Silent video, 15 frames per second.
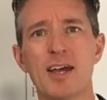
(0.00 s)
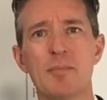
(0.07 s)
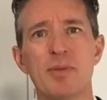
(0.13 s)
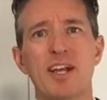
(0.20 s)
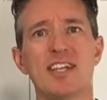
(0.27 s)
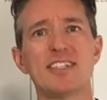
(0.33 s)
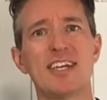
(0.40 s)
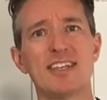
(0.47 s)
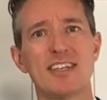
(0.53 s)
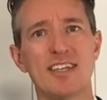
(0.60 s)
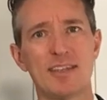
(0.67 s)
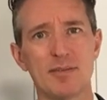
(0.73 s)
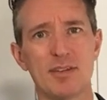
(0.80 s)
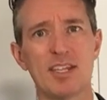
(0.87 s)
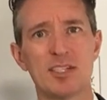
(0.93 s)
Because
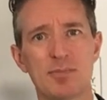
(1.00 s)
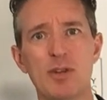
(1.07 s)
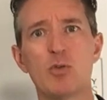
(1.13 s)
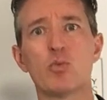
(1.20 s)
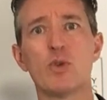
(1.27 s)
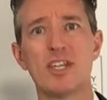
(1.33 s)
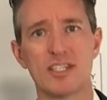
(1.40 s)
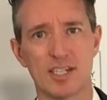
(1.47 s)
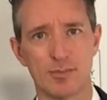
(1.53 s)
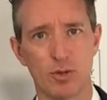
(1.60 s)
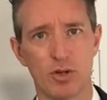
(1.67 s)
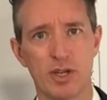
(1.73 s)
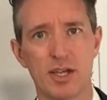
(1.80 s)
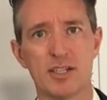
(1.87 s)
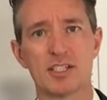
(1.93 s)
that's being
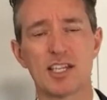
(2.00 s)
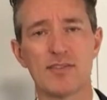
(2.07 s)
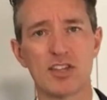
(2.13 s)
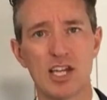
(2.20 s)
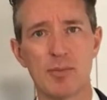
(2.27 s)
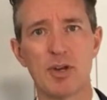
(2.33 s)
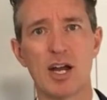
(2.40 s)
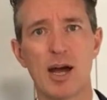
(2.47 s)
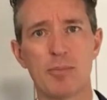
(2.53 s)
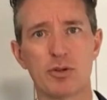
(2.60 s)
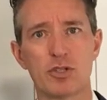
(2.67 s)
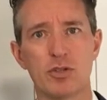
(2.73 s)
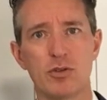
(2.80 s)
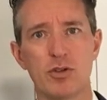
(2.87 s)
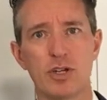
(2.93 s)
reasonable. It's giving them an
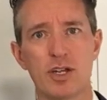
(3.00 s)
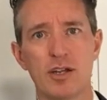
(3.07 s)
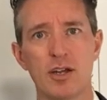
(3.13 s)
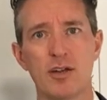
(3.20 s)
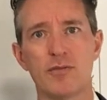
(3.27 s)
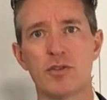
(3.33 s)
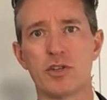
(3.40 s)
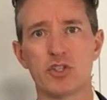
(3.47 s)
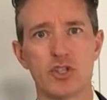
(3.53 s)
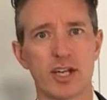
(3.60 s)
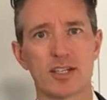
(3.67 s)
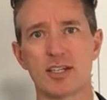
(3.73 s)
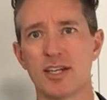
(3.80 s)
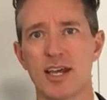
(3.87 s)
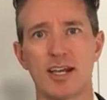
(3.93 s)
opportunity for the check
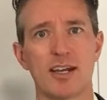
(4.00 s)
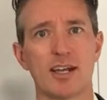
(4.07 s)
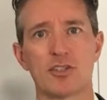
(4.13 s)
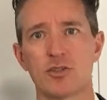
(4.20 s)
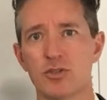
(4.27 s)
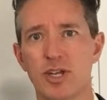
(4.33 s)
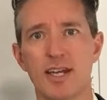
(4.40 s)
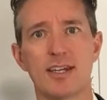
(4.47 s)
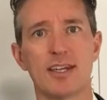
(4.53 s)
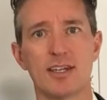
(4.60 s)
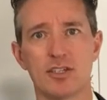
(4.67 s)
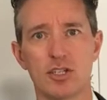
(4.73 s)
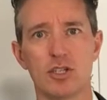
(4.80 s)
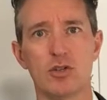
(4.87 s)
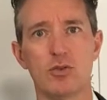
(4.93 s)
to take an extra day to get
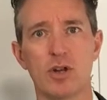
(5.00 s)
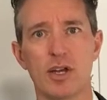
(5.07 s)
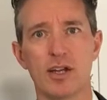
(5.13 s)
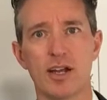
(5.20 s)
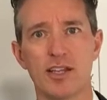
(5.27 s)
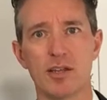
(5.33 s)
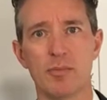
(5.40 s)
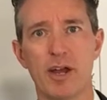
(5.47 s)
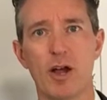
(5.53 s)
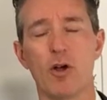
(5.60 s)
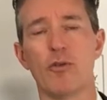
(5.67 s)
to you in the mail,